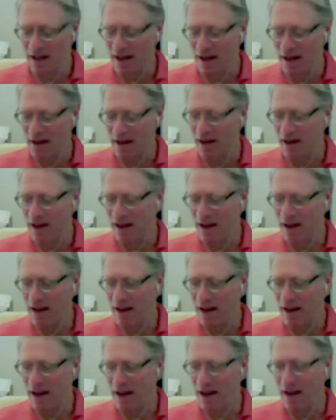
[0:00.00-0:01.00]
that
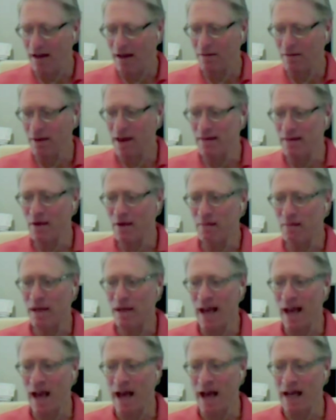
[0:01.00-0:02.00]
have given
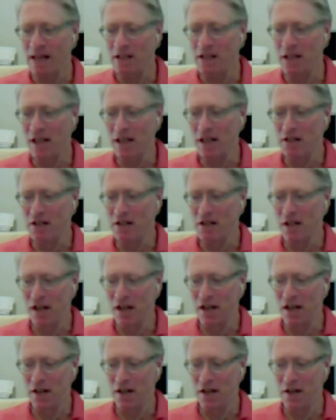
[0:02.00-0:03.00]
me access
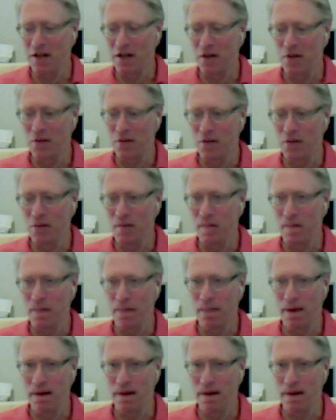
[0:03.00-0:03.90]
to